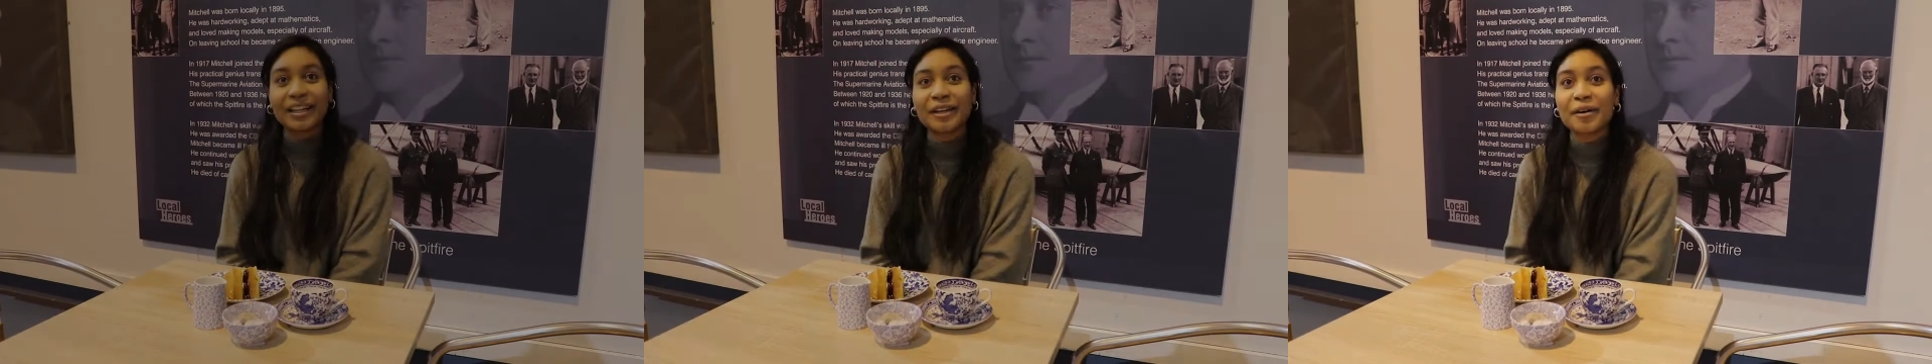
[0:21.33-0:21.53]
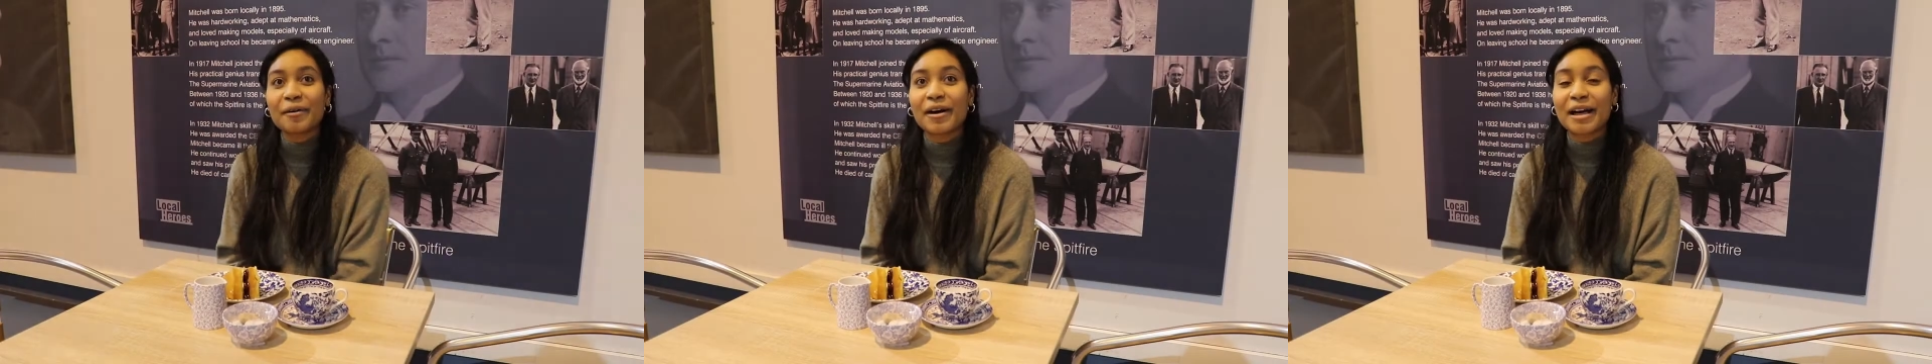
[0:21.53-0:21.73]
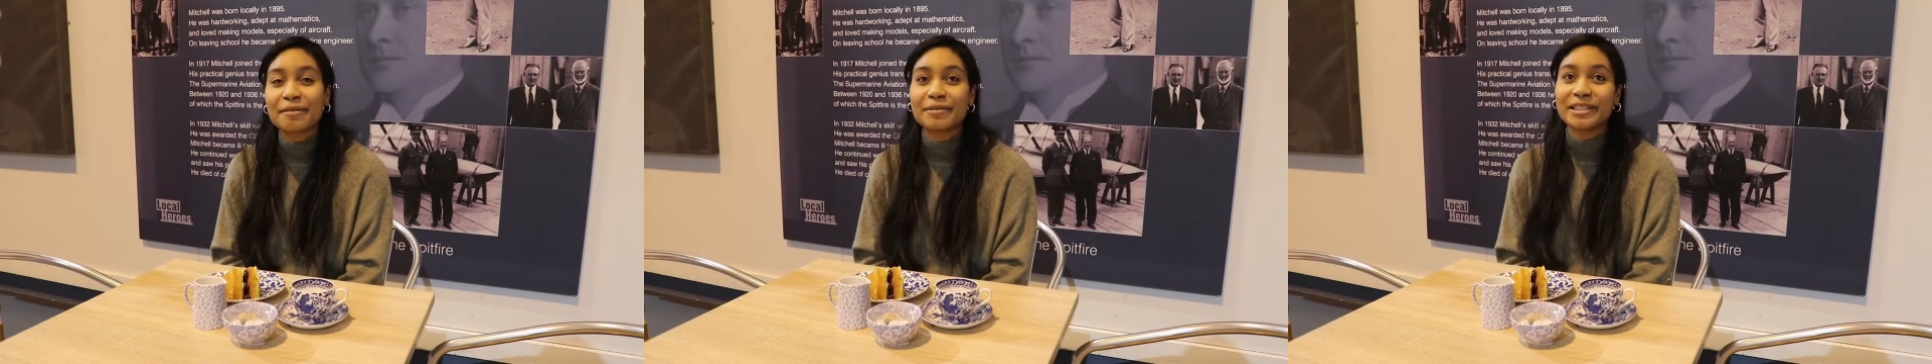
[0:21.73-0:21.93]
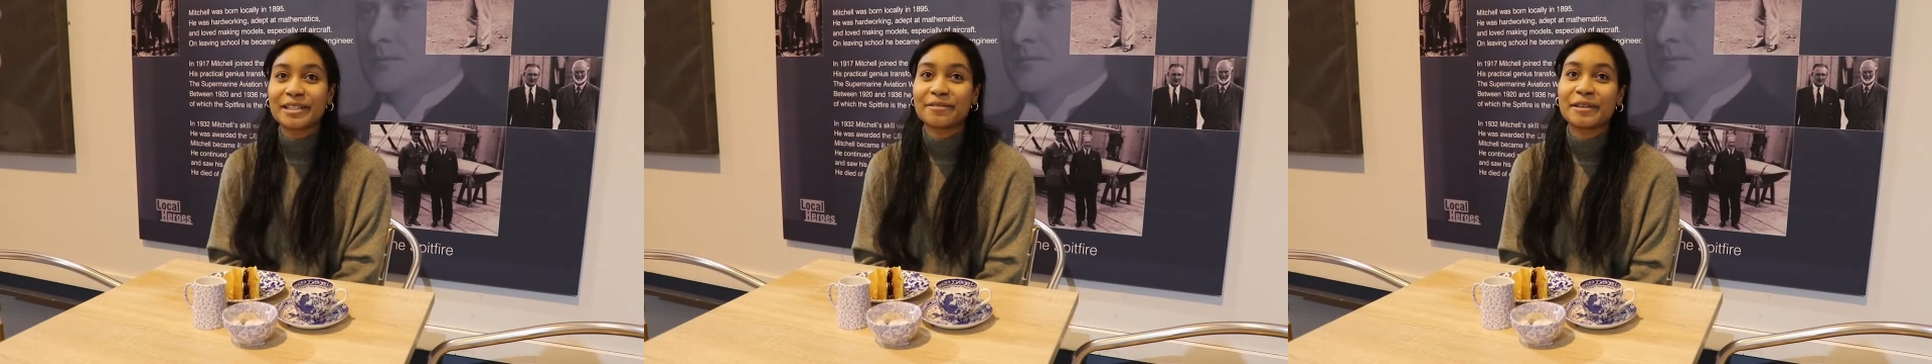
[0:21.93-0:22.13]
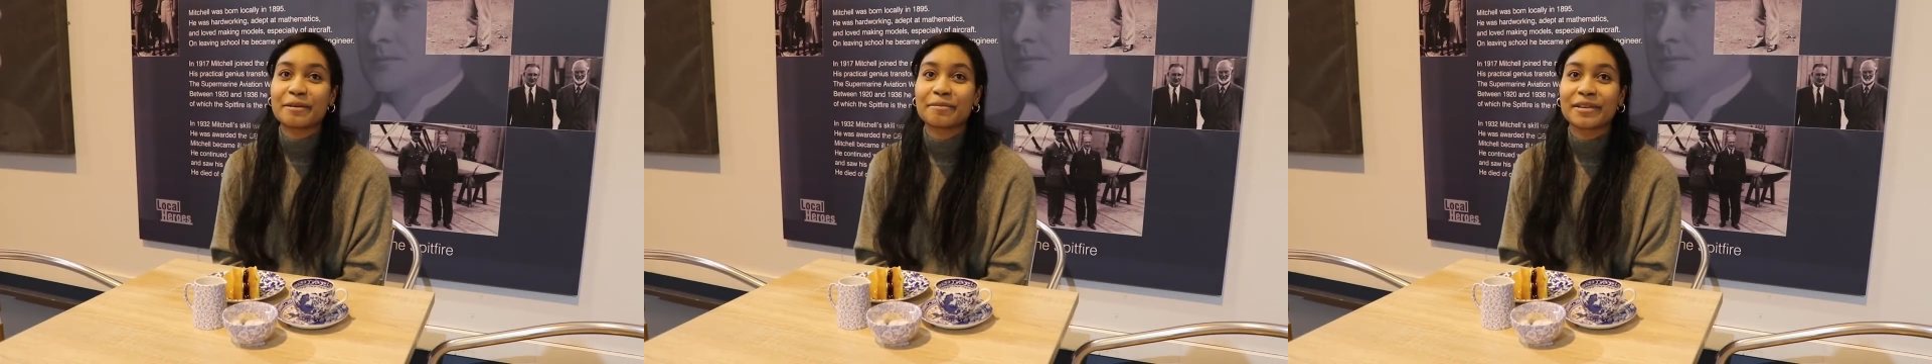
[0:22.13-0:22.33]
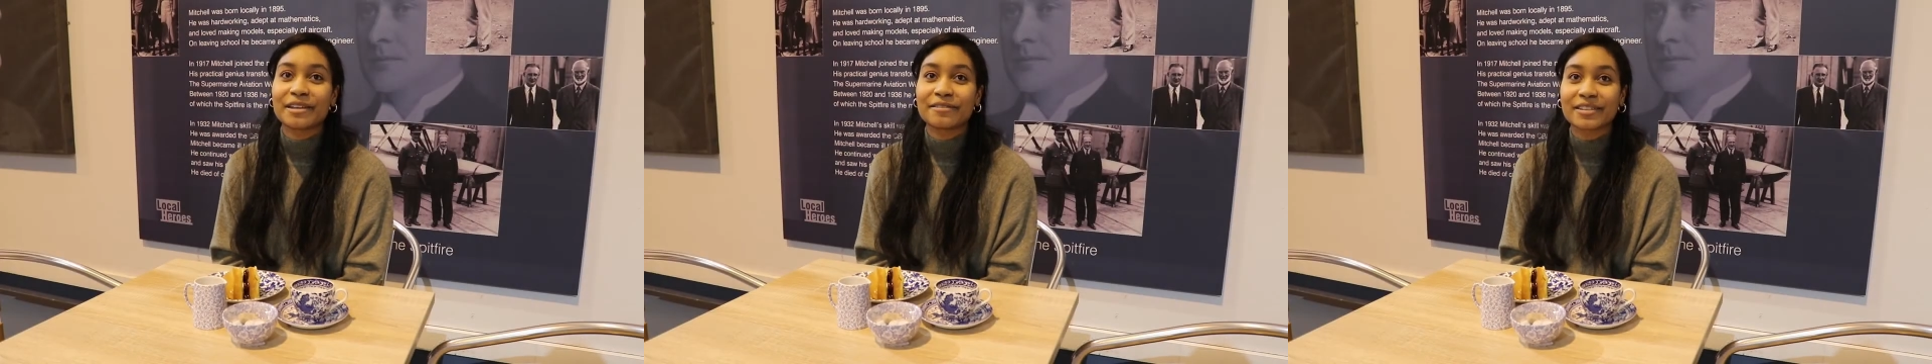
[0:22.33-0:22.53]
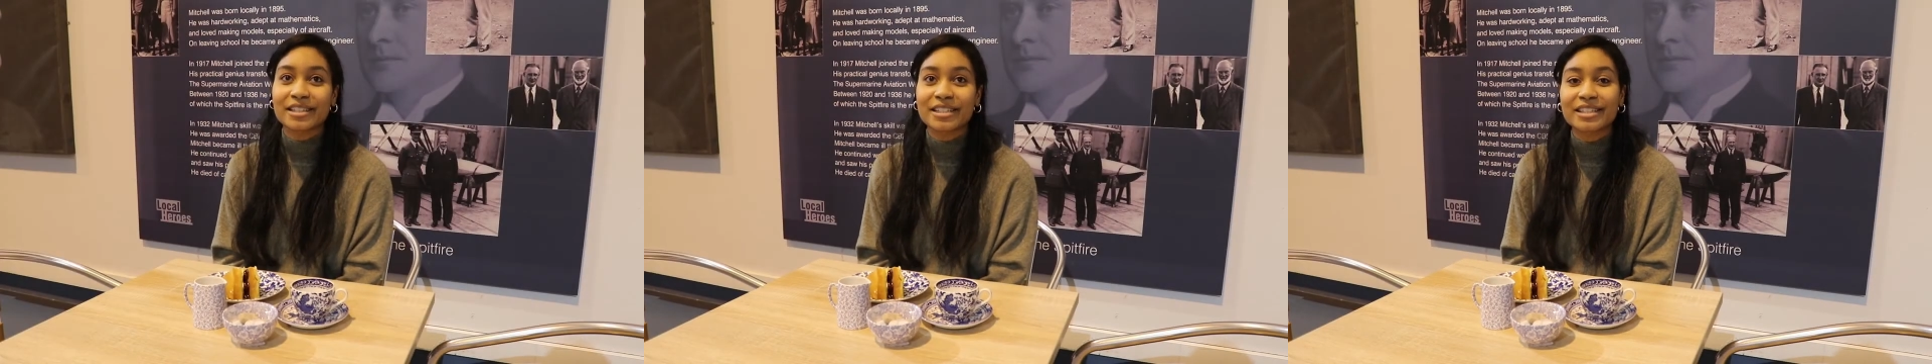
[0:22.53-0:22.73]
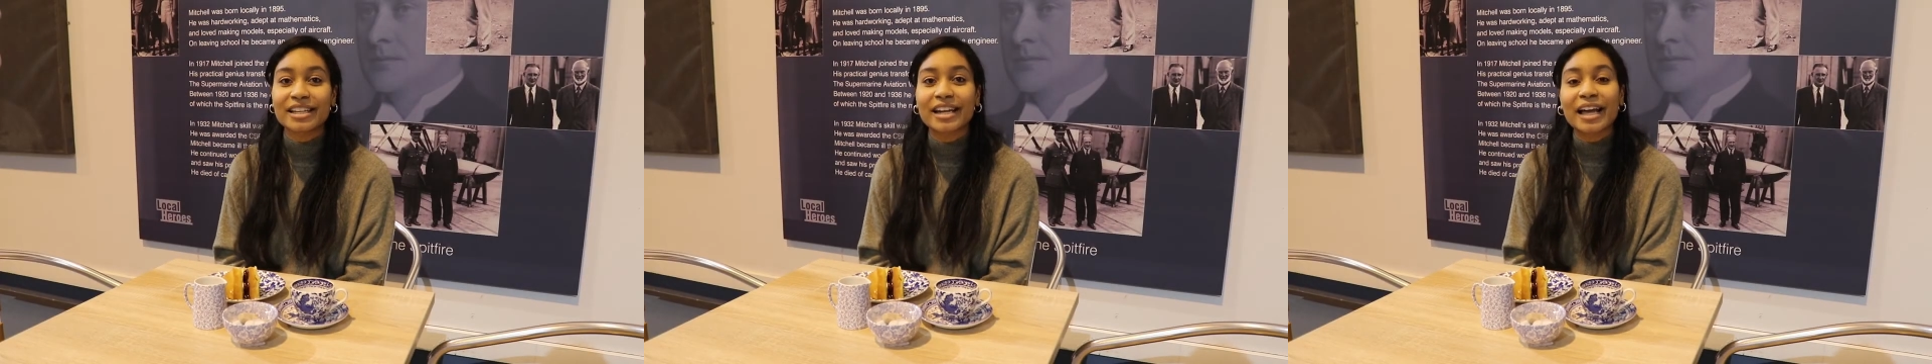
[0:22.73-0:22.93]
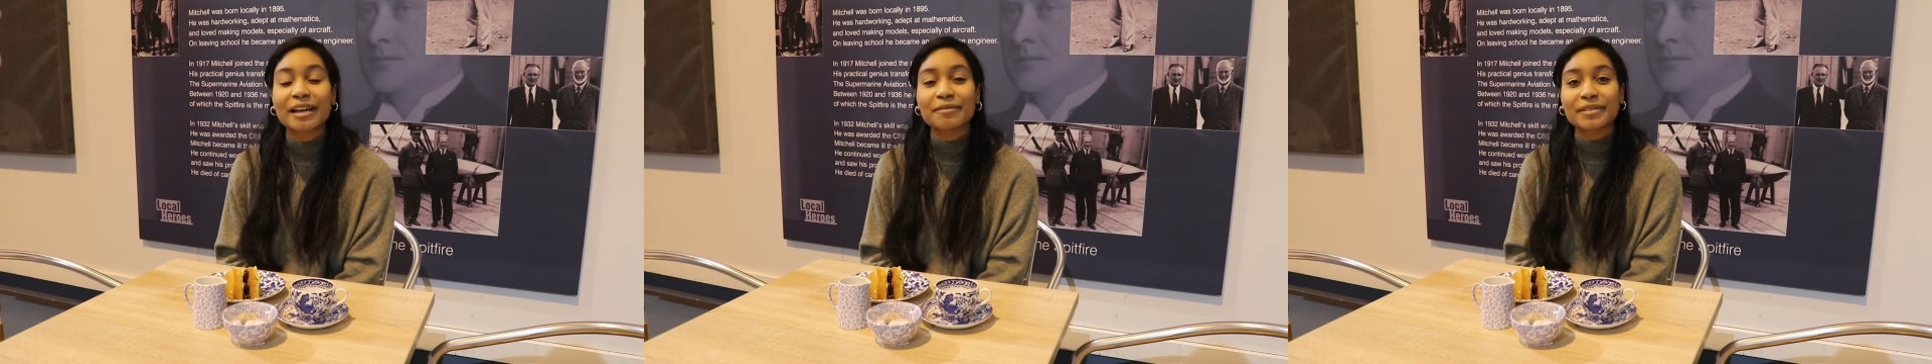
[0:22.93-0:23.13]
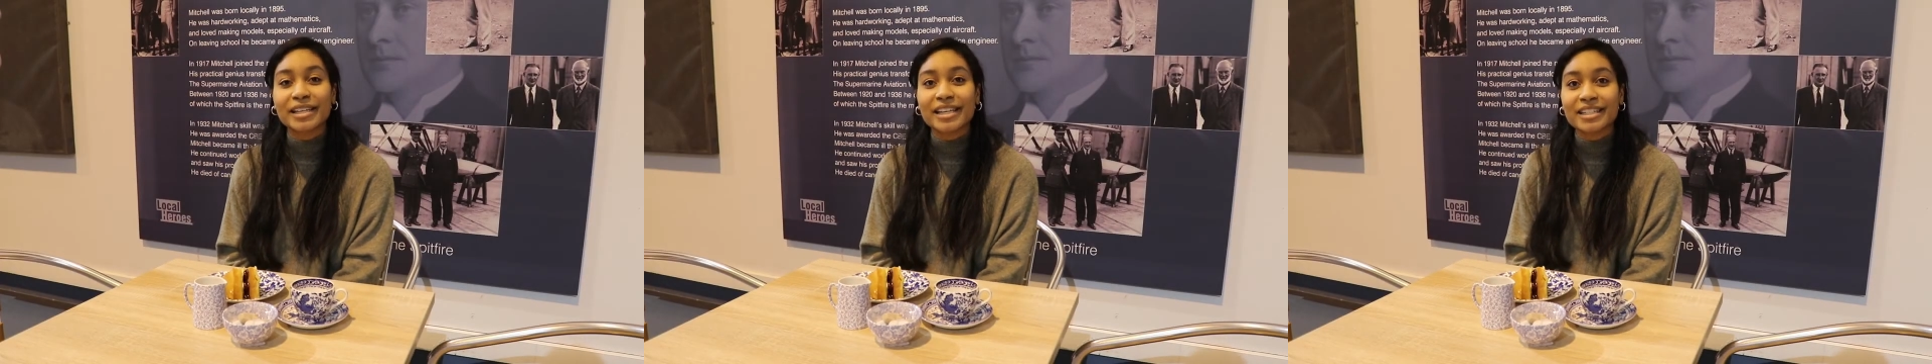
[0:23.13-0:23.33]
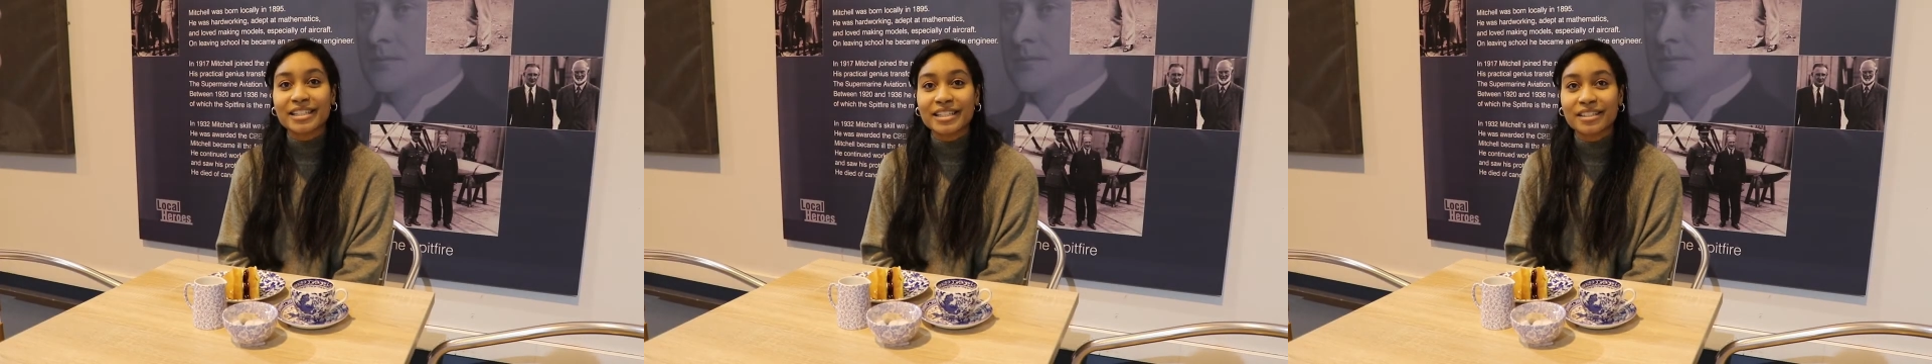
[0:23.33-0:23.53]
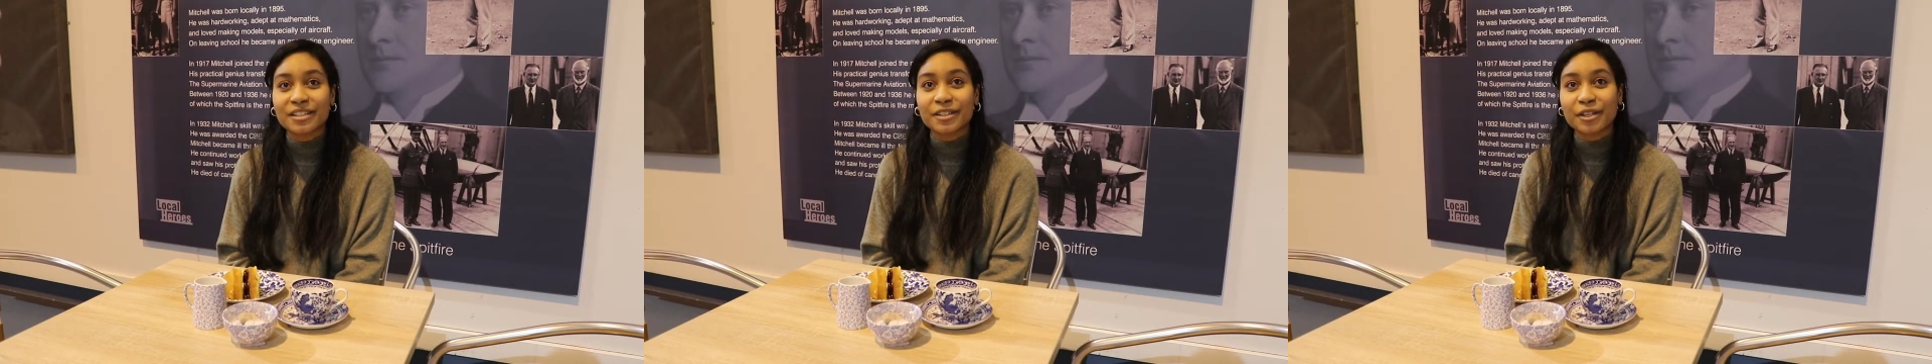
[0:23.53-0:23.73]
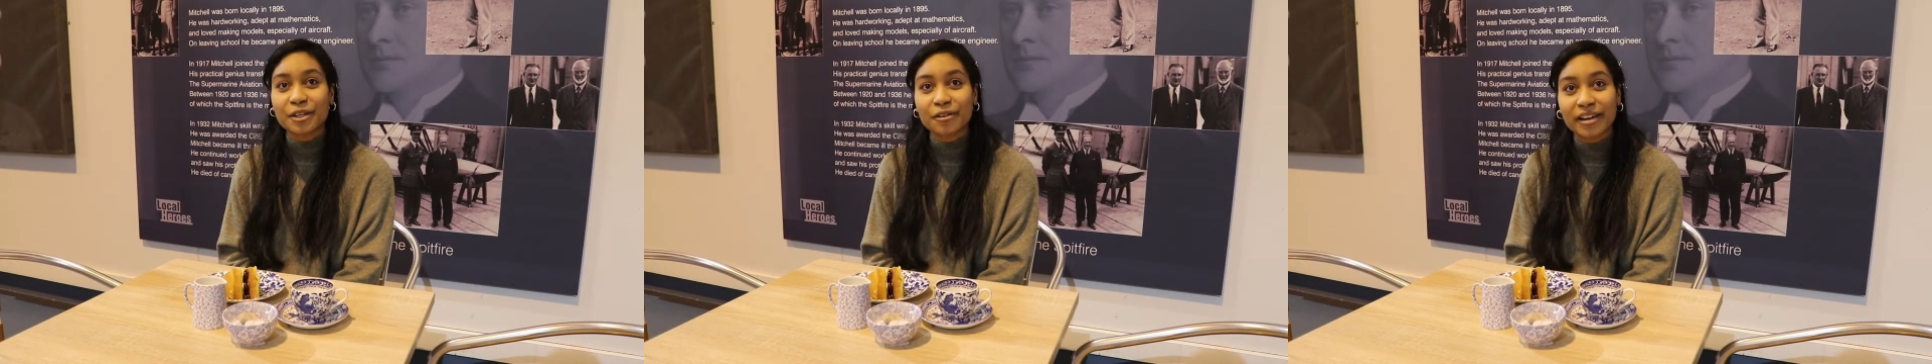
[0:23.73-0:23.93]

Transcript: Hello, I'm Olivia Beavers and I'm the Assistant